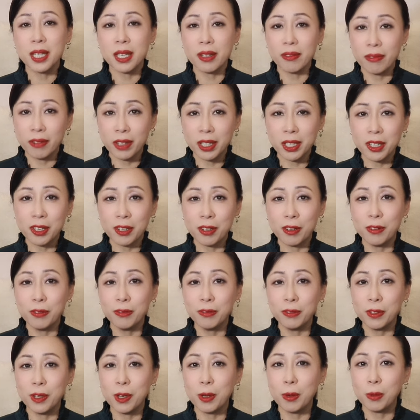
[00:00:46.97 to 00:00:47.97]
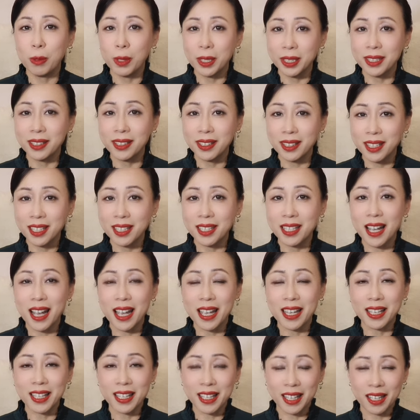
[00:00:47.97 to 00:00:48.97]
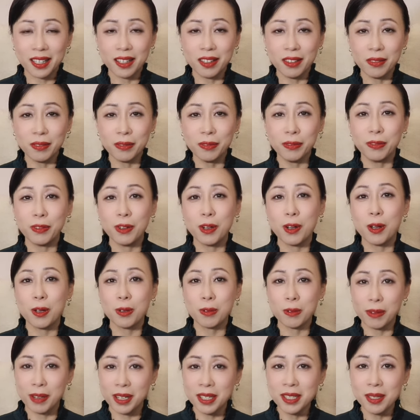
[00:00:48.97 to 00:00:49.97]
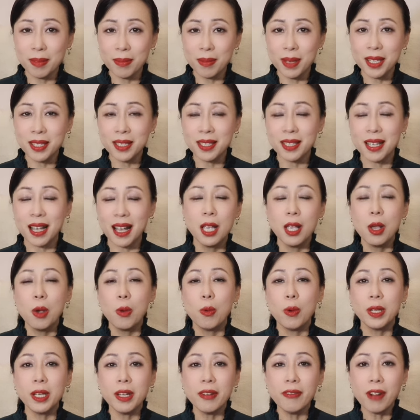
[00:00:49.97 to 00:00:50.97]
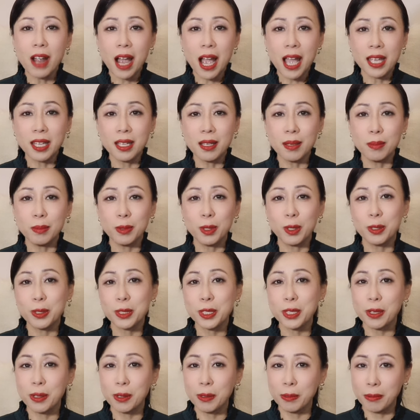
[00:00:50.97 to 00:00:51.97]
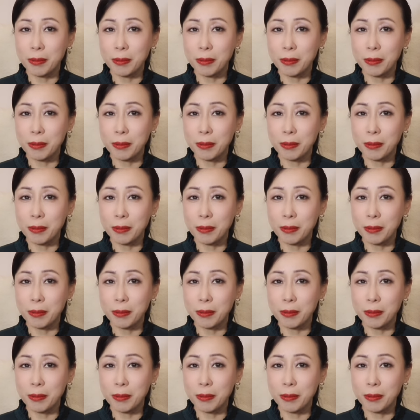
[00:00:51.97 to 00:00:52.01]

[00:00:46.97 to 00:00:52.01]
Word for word: the video for what did I get it for Christmas. Wonderful item also